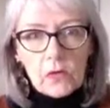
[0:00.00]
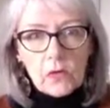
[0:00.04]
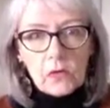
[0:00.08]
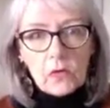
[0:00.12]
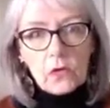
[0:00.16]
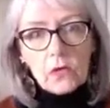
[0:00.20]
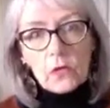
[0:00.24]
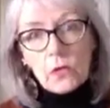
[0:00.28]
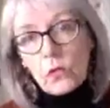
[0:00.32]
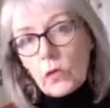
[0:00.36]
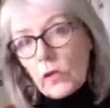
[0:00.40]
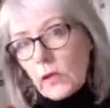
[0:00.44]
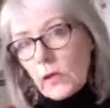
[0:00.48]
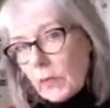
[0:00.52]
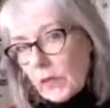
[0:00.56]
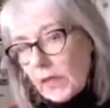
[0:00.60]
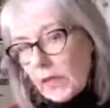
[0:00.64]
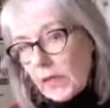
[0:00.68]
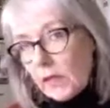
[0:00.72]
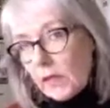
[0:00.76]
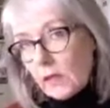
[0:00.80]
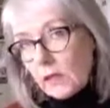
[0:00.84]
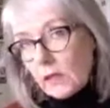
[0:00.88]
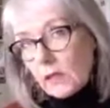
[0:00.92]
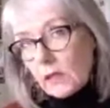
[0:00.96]

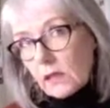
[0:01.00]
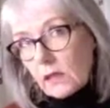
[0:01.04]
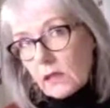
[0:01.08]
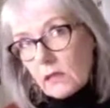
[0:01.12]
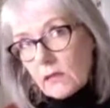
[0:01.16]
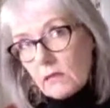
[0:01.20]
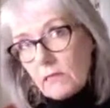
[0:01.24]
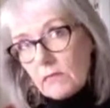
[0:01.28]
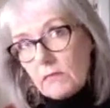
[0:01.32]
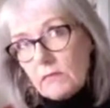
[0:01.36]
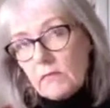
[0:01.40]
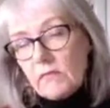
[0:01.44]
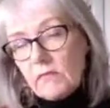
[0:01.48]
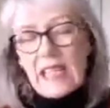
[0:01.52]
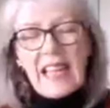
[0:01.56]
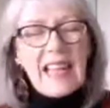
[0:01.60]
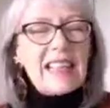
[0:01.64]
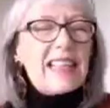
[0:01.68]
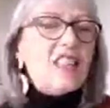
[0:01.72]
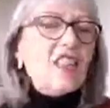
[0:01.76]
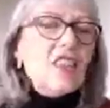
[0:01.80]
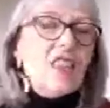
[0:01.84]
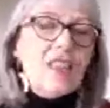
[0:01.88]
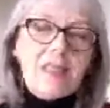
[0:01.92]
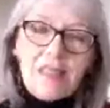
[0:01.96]
soybeans.
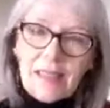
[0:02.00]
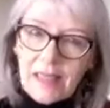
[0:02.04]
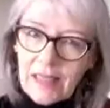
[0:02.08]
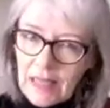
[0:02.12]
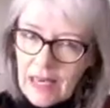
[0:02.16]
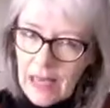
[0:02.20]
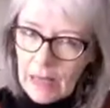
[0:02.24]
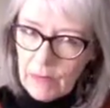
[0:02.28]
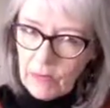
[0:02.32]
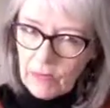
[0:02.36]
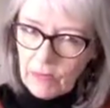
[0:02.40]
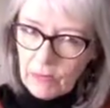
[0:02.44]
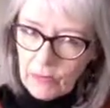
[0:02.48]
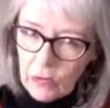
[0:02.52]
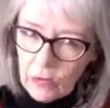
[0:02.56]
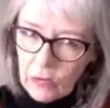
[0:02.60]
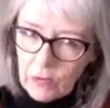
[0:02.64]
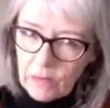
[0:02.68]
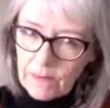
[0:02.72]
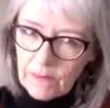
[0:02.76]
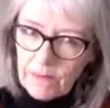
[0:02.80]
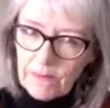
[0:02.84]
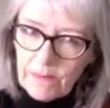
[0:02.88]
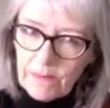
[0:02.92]
That's just to name a few.